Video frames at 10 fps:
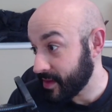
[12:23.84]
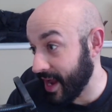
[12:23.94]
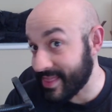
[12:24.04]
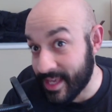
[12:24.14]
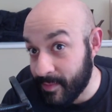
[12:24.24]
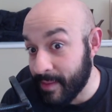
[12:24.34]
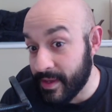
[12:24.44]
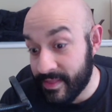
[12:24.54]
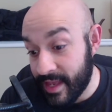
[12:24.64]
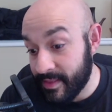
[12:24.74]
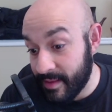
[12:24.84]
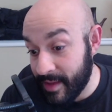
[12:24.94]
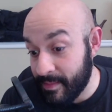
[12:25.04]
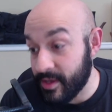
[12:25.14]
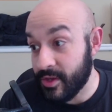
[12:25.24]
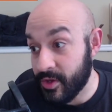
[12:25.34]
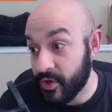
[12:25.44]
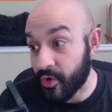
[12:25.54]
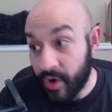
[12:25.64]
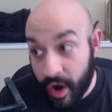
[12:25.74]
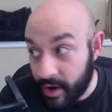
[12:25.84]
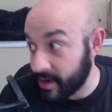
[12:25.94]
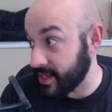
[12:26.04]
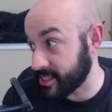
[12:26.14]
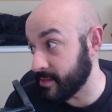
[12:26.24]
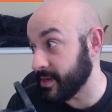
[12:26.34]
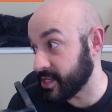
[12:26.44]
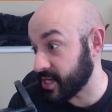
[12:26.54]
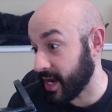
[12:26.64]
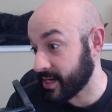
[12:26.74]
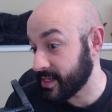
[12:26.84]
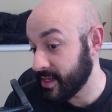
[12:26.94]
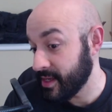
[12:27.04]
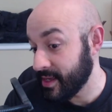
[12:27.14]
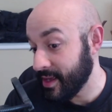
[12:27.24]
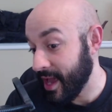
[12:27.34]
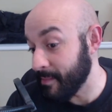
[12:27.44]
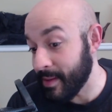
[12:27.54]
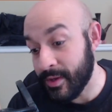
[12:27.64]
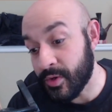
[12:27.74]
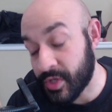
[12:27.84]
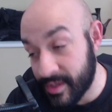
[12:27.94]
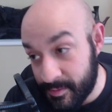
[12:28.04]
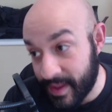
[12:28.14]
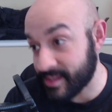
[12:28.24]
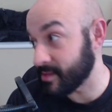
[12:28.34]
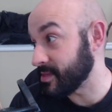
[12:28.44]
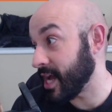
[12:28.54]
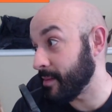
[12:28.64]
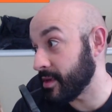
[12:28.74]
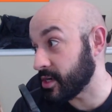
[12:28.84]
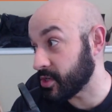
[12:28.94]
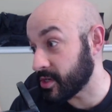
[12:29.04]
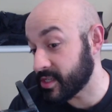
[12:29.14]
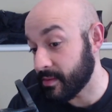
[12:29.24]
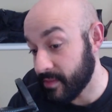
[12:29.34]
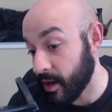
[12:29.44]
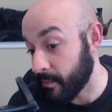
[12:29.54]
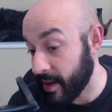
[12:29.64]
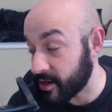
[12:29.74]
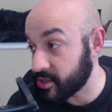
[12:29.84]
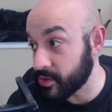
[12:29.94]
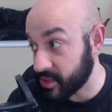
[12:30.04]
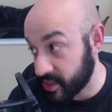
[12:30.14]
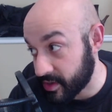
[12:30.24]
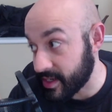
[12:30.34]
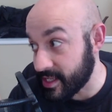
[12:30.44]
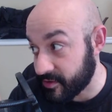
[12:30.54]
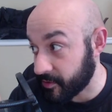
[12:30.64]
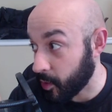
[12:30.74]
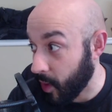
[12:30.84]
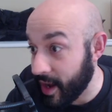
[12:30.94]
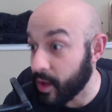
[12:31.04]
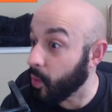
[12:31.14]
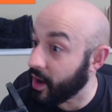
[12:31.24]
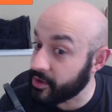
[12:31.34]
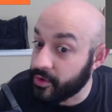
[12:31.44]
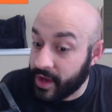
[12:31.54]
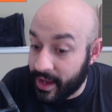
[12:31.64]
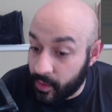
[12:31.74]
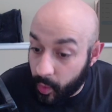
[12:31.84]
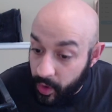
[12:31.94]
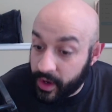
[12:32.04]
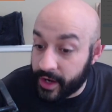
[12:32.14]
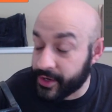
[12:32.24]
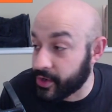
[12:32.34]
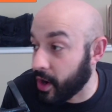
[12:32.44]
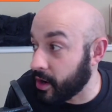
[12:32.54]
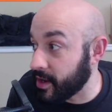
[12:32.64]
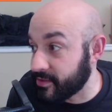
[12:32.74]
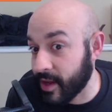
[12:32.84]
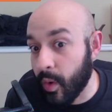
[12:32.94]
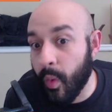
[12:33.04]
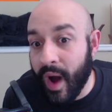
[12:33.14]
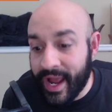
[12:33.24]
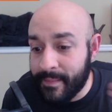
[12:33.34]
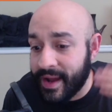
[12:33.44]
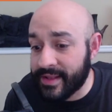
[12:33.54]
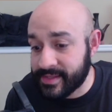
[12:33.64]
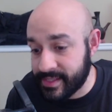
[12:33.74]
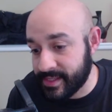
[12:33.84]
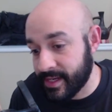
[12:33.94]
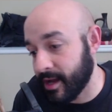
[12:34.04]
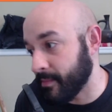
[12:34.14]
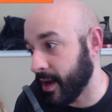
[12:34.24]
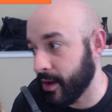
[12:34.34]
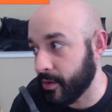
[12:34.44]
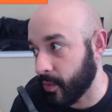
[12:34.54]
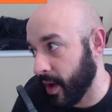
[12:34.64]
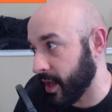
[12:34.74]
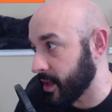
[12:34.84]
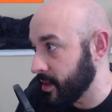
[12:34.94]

I think maybe your heart needs to be checked. And maybe you should spend some time at a church that, you know, better suits your needs for a while you kind of work on your heart and say, well, why am I insisting on my own way?